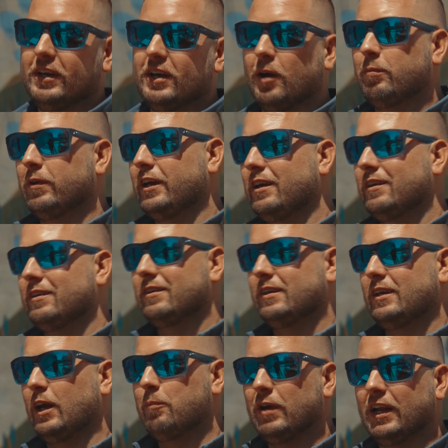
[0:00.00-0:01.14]
every company.
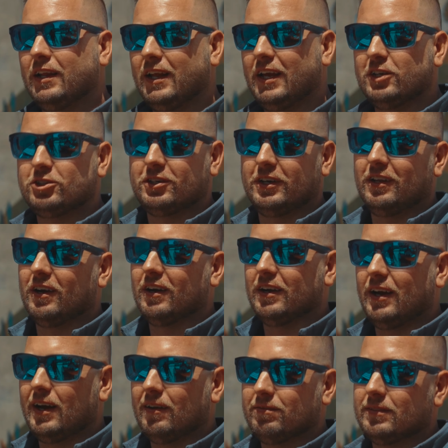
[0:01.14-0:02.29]
I've been in the industry long
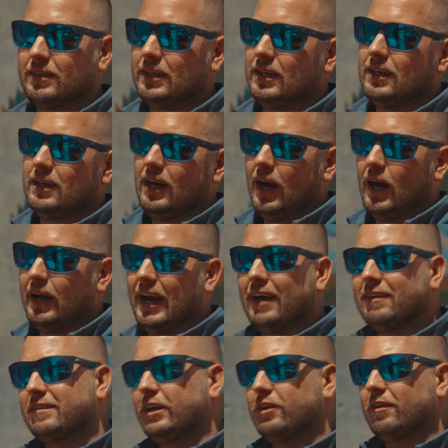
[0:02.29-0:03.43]
enough. Uh,
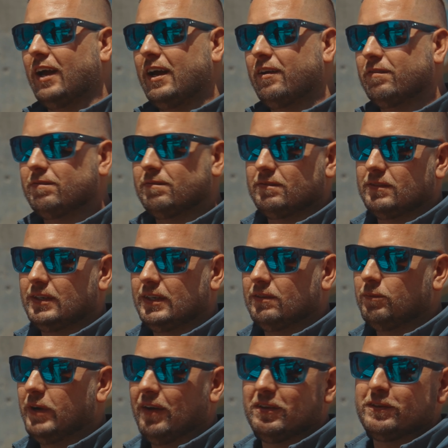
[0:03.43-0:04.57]
at Senior Life,
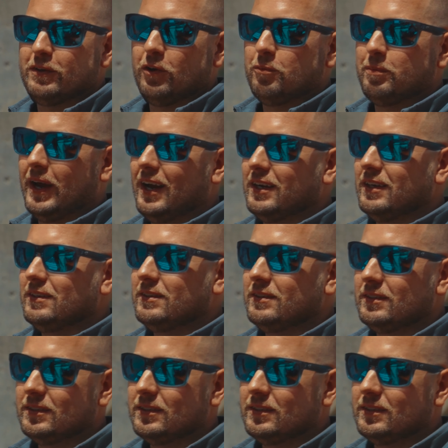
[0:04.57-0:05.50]
we have the total package,